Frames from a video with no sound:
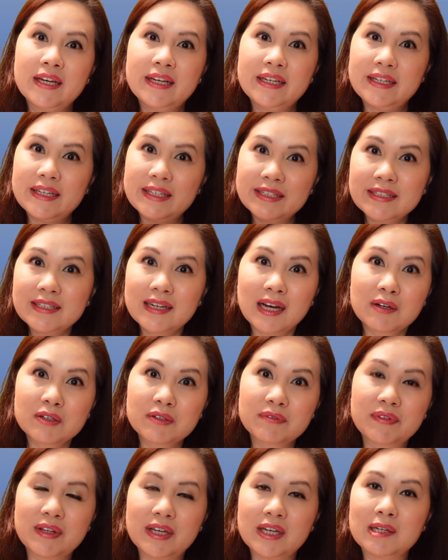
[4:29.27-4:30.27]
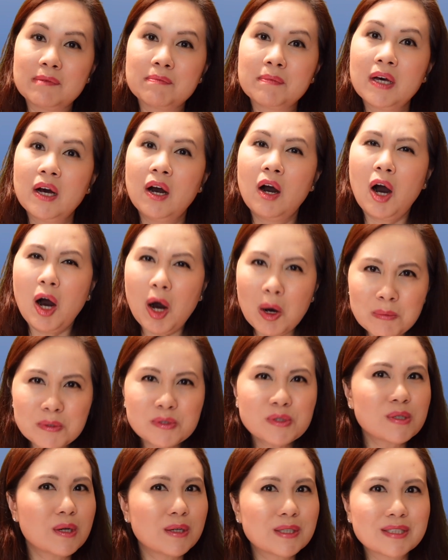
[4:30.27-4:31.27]
in and out of them
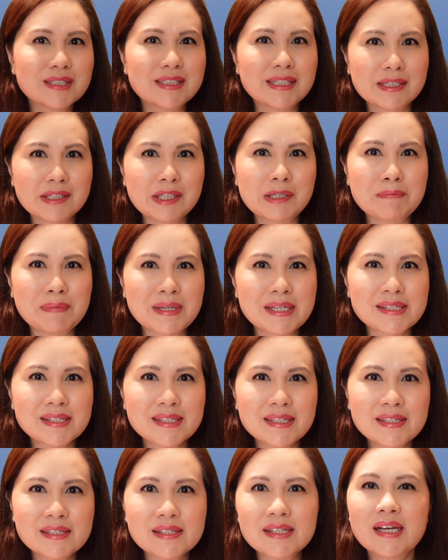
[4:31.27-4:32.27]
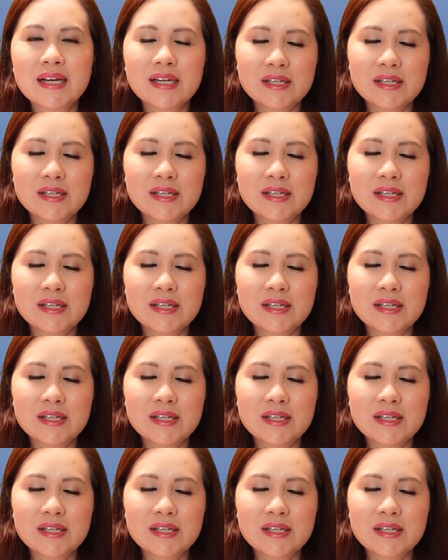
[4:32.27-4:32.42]
almost on a daily basis.